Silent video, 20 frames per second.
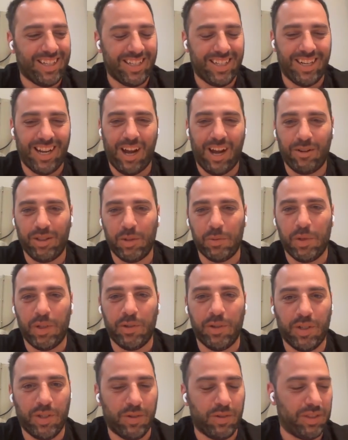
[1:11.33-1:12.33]
And how did
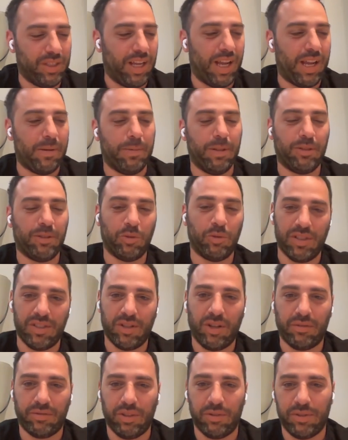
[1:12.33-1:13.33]
we able to
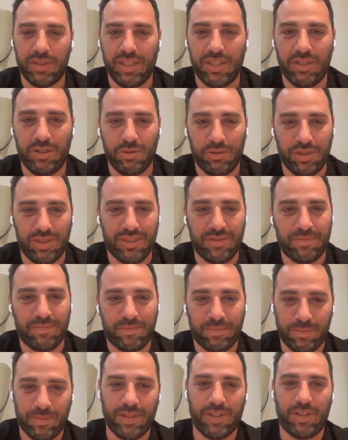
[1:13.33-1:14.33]
resolve those issues?
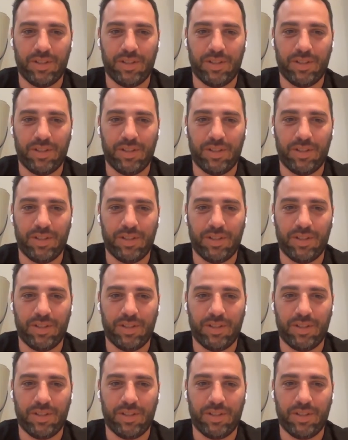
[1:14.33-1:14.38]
